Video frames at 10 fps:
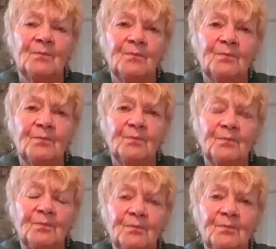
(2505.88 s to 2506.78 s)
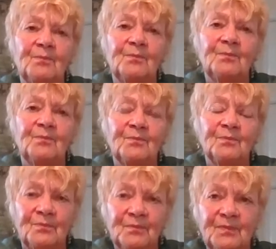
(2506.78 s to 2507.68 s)

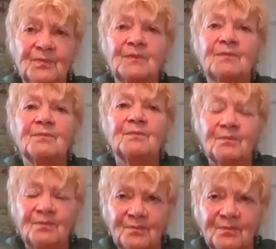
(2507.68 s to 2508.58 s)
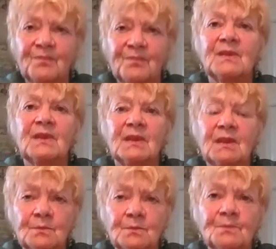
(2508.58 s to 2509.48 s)

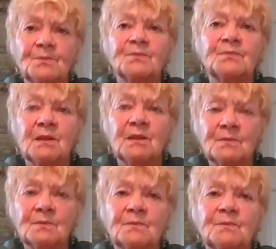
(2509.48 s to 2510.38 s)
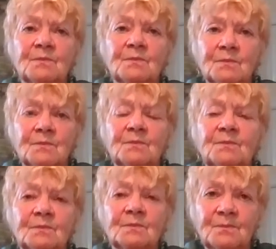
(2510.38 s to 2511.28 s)

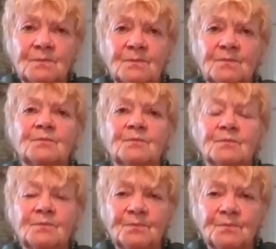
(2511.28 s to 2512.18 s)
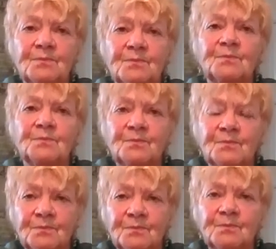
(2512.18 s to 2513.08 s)

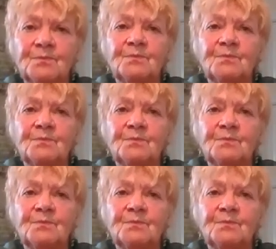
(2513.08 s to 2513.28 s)
(not speaking)